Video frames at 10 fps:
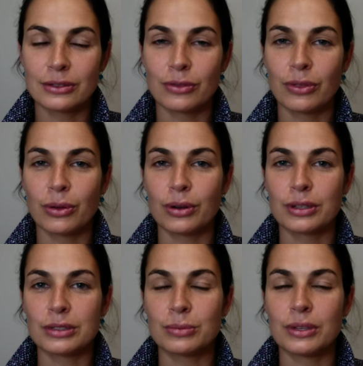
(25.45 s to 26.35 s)
of
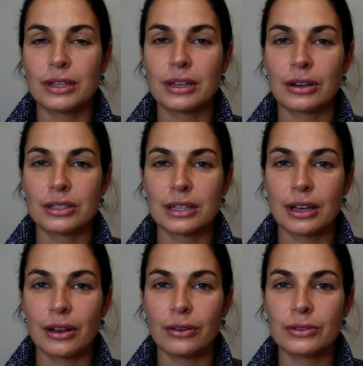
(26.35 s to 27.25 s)
thoughts within
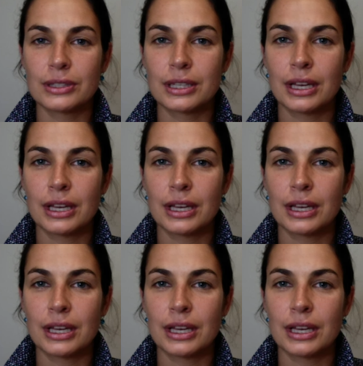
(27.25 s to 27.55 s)
ourselves,